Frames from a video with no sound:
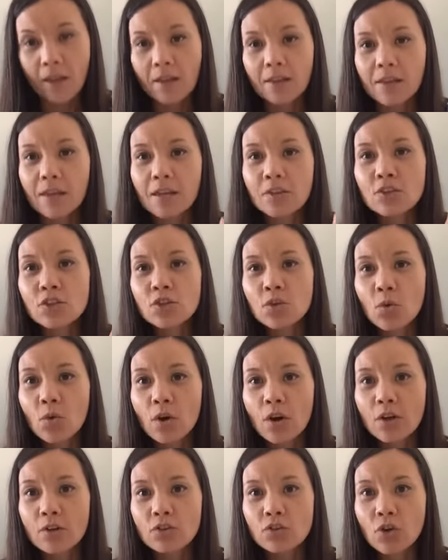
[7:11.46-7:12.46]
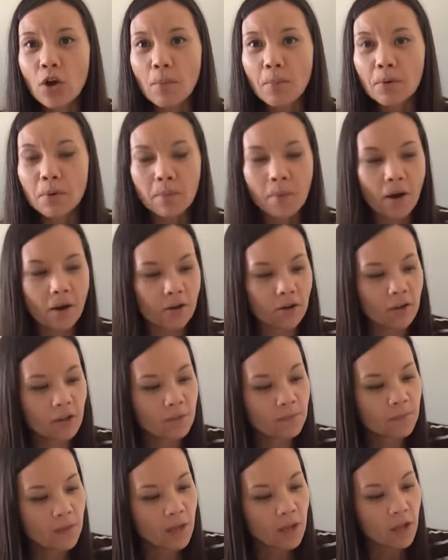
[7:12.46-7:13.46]
Get your dropper
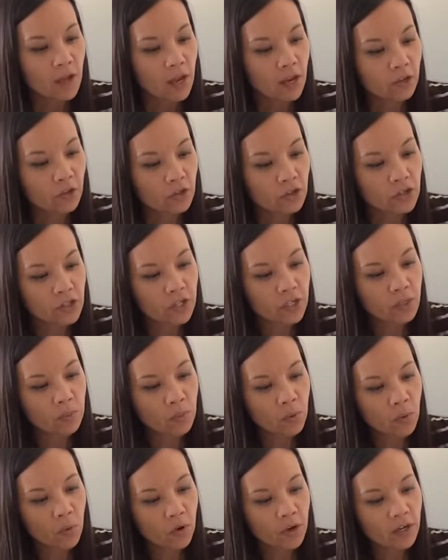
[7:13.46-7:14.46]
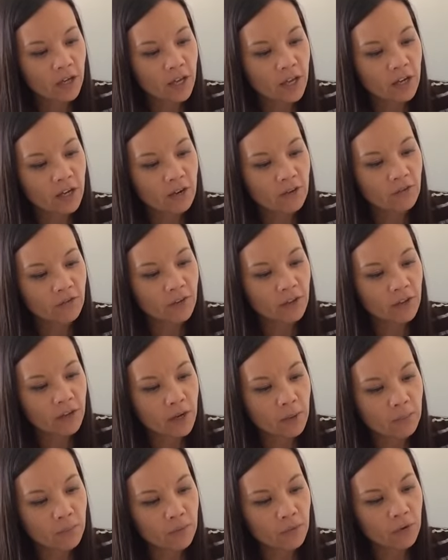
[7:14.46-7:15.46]
bottle, and you're just going to pour it in and fill it
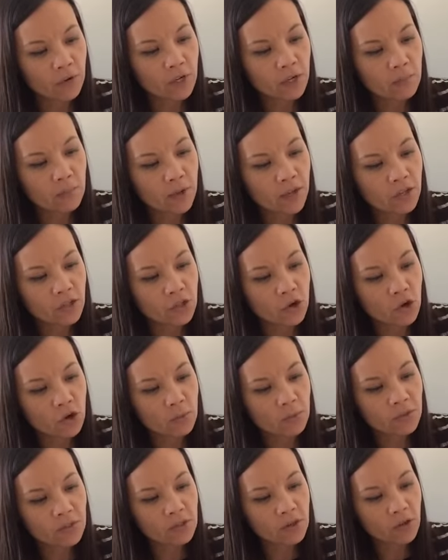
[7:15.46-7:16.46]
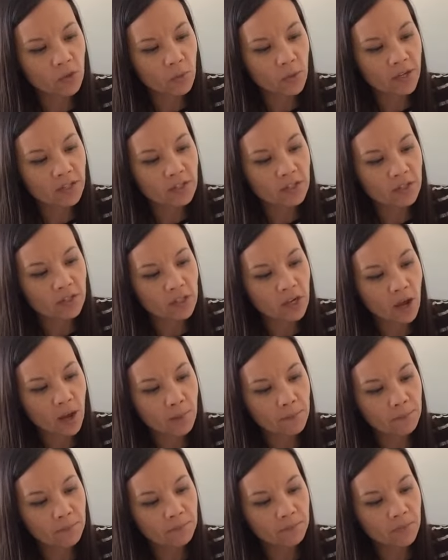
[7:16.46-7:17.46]
up pretty much almost all the way to the top.